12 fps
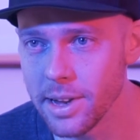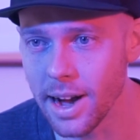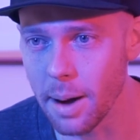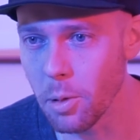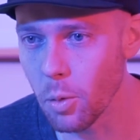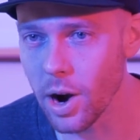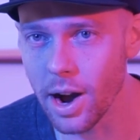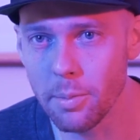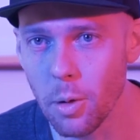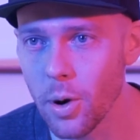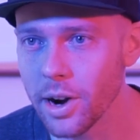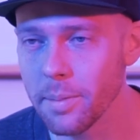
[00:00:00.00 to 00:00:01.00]
I'm a
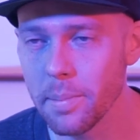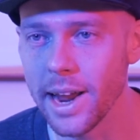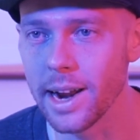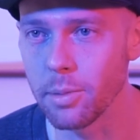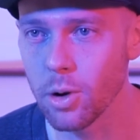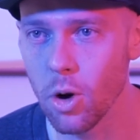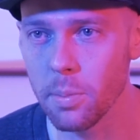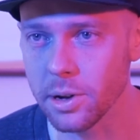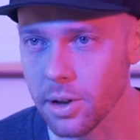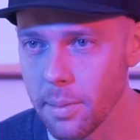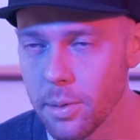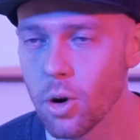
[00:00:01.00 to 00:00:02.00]
working man. I'm a corporate
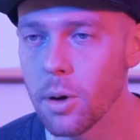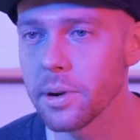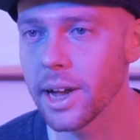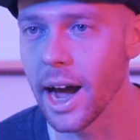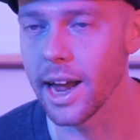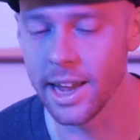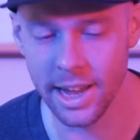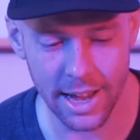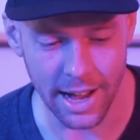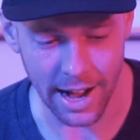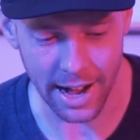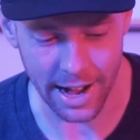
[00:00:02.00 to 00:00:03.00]

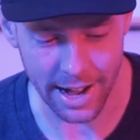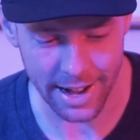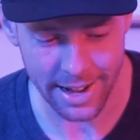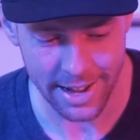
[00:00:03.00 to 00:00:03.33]
guy.